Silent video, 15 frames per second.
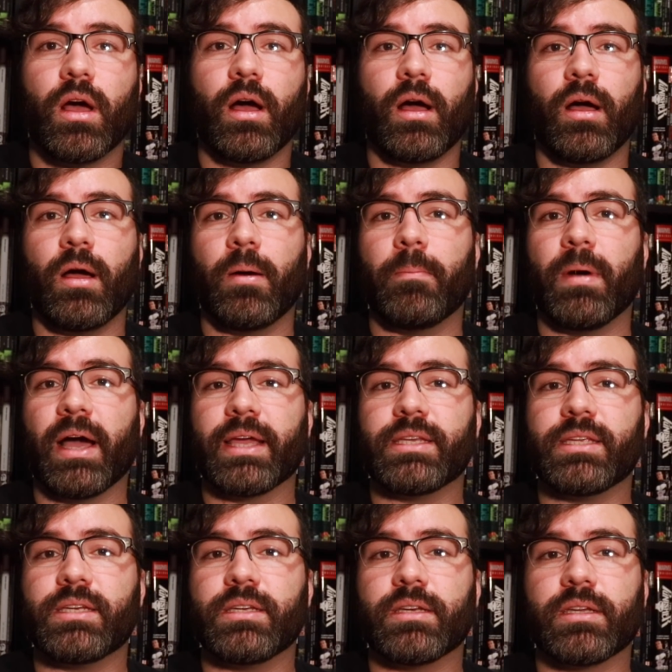I
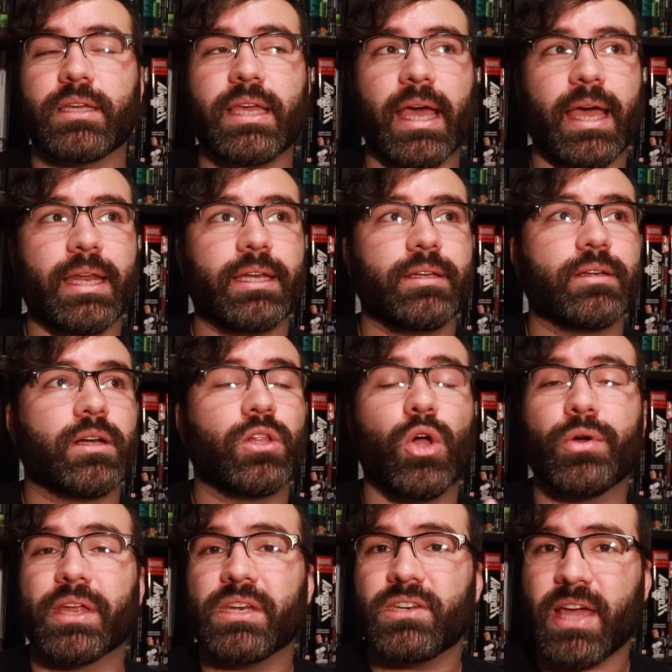didn't get
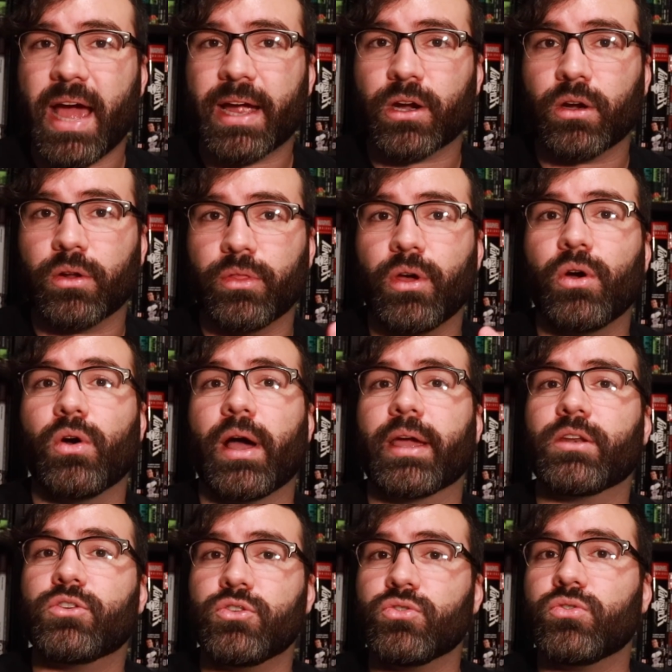Cloak and Dagger, though I
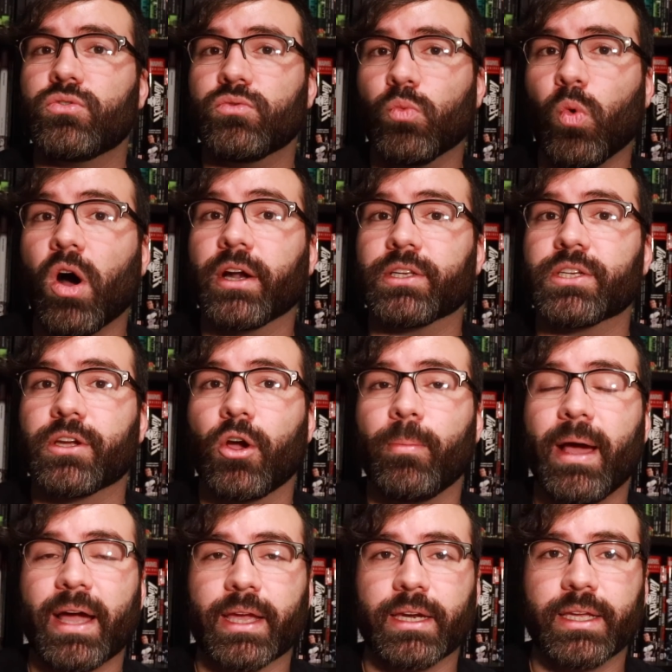do want to go
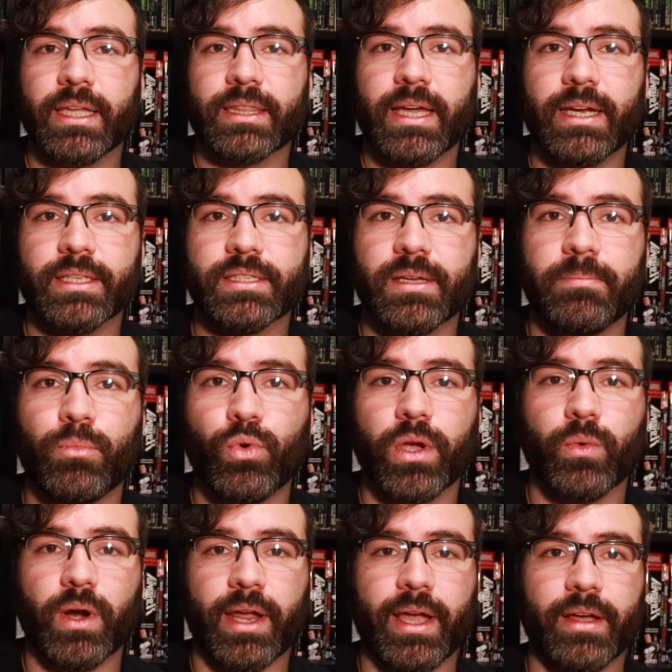back and get that at some
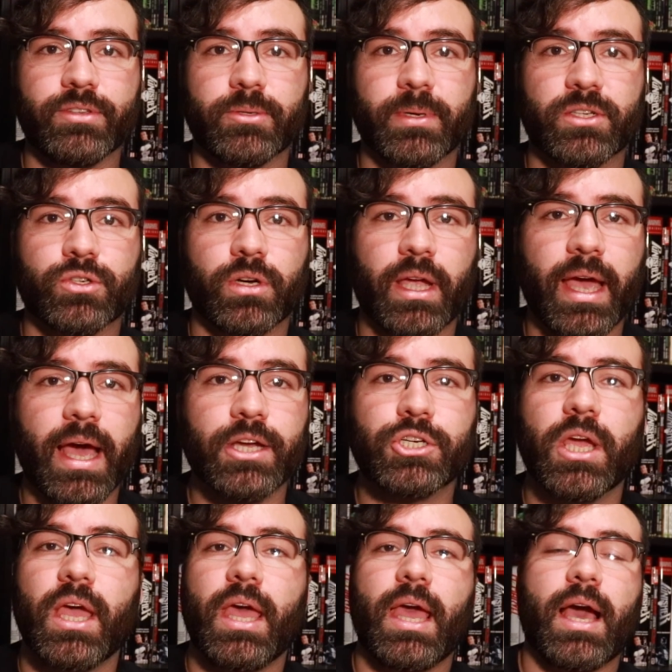point when I have some extra
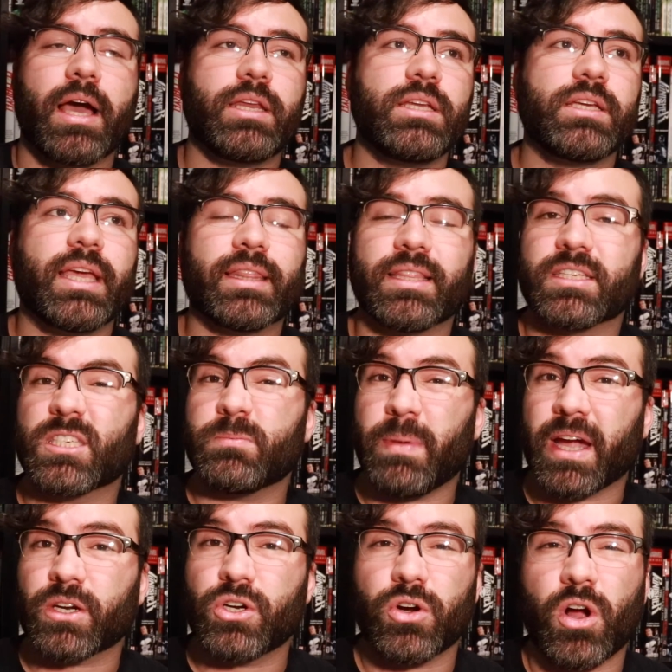cash. I didn't get the
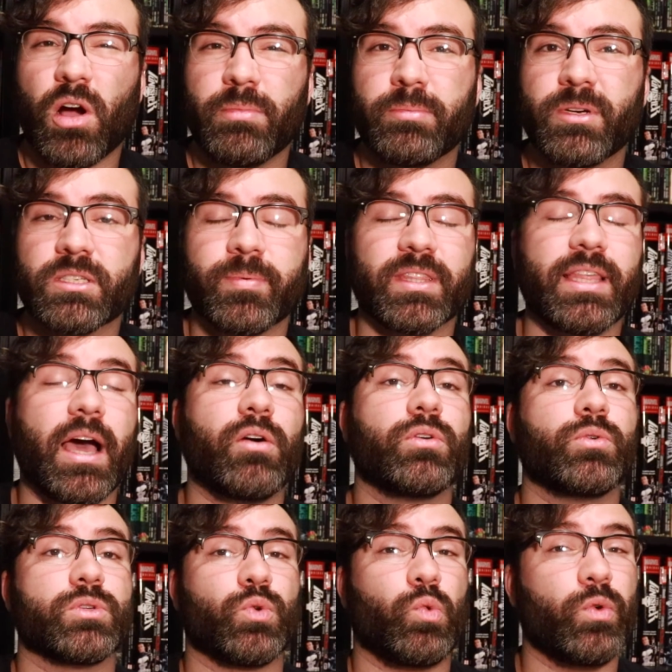Spectre Omnibus, but that
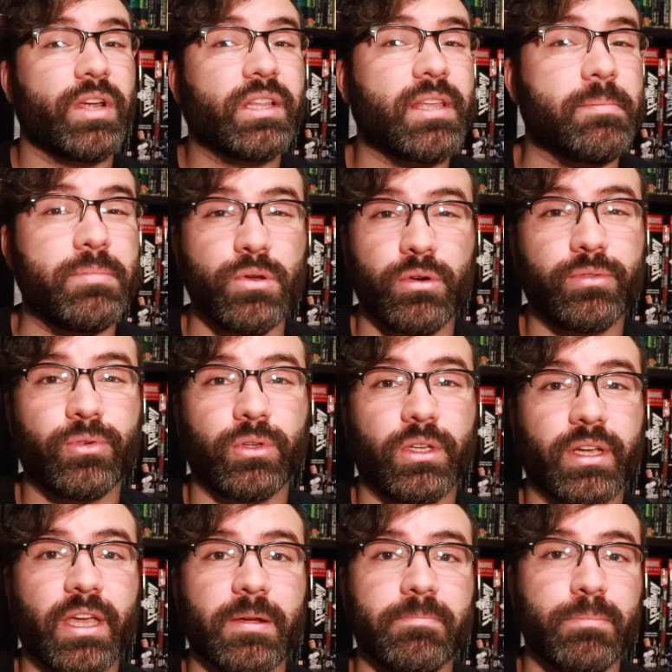one was a really beautiful
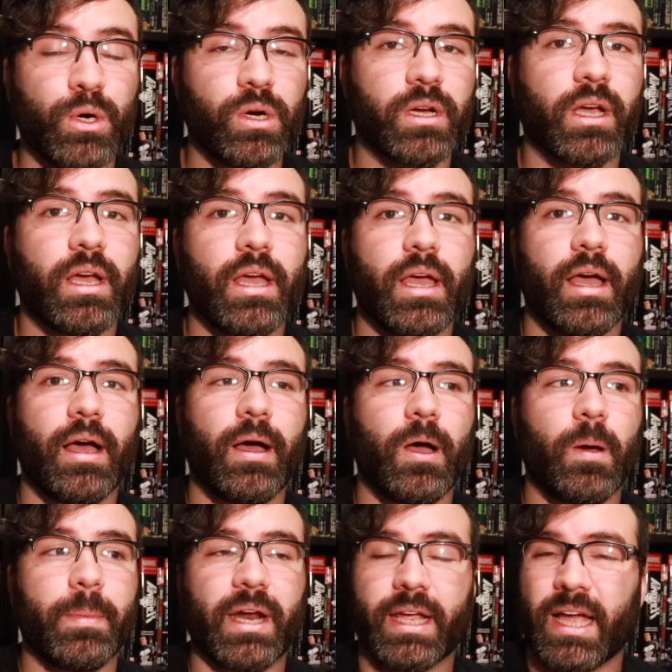looking book,
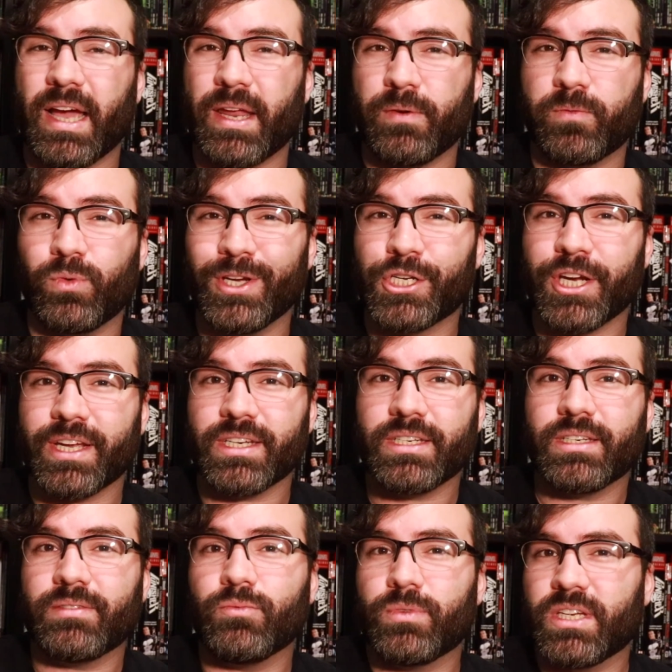and I kind of wish I
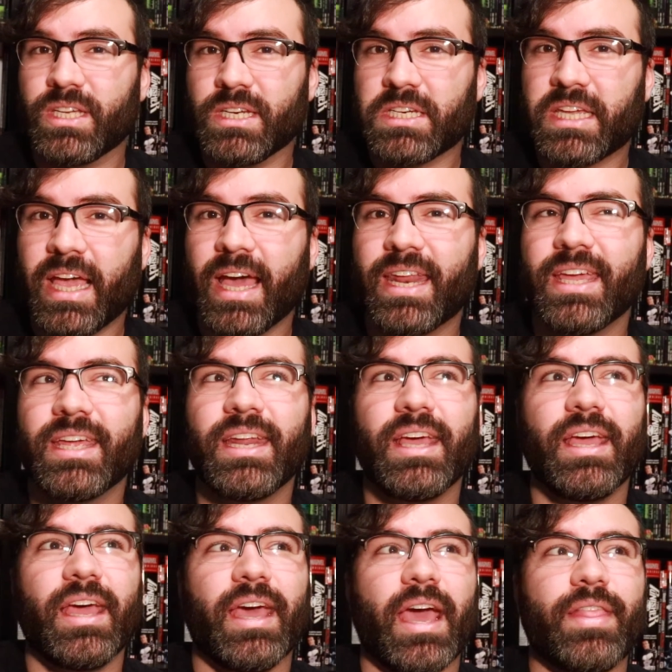did get it.
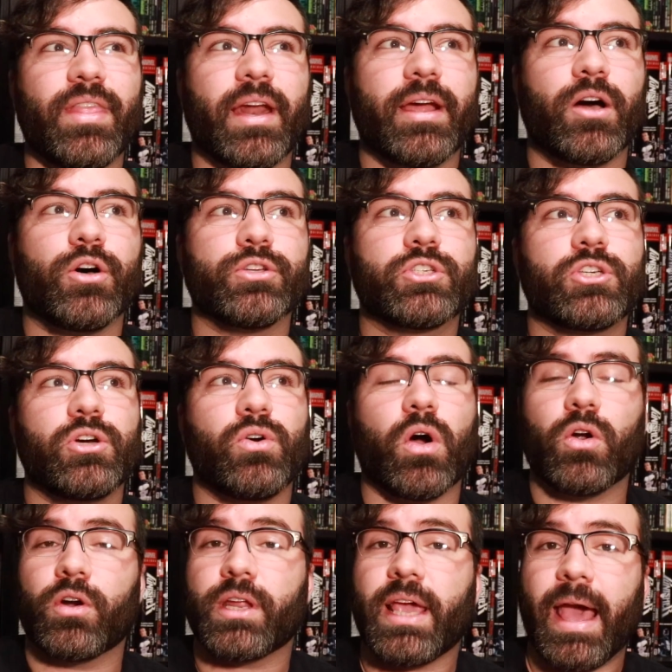And then I also
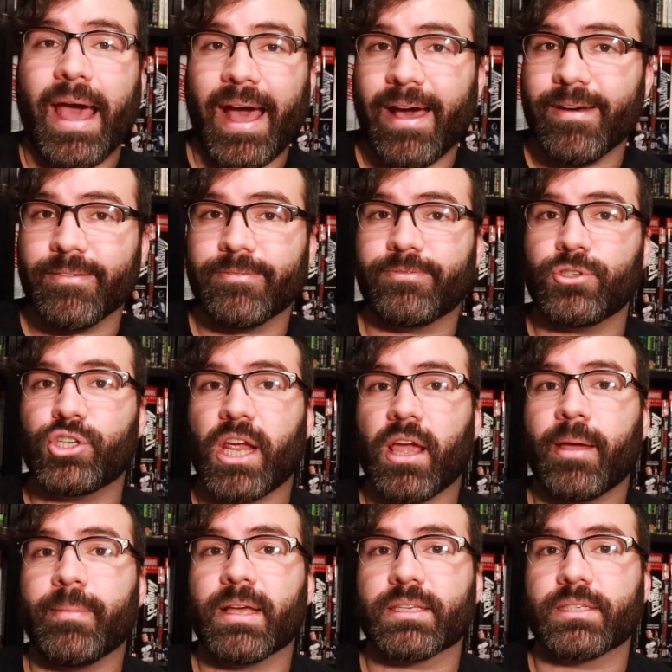already have
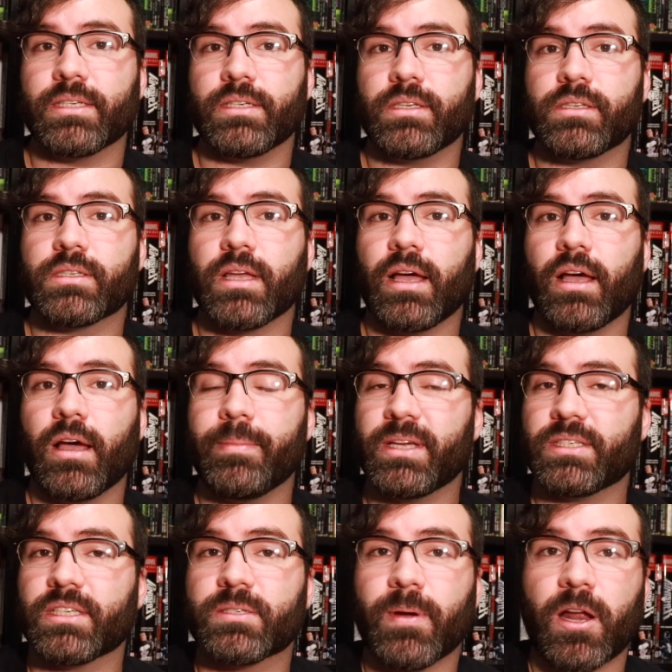JMS's
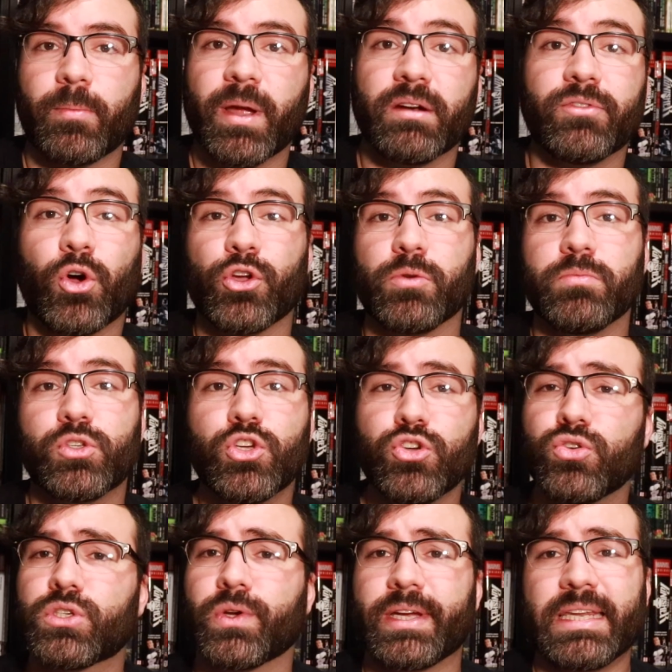Amazing Spider-Man Volume
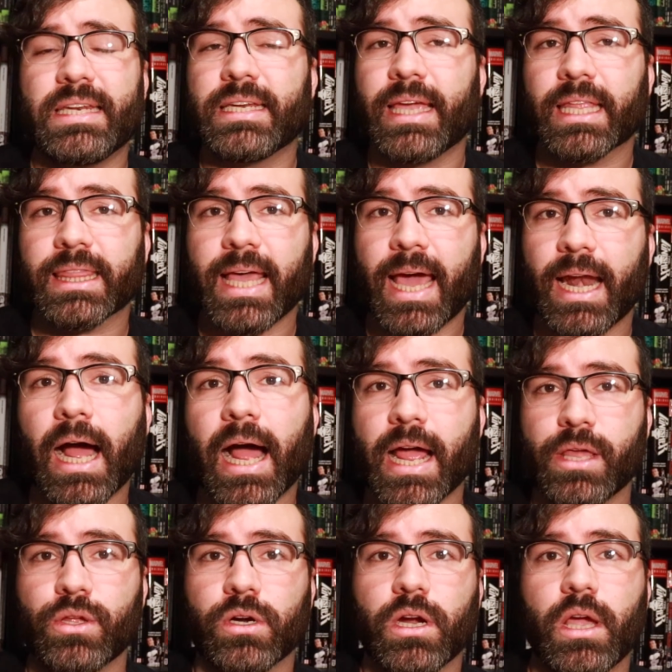2, so I didn't get that
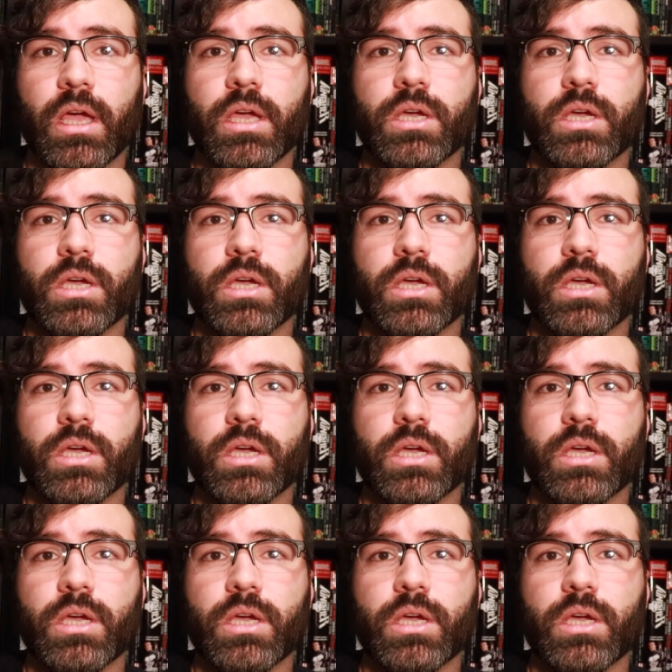either.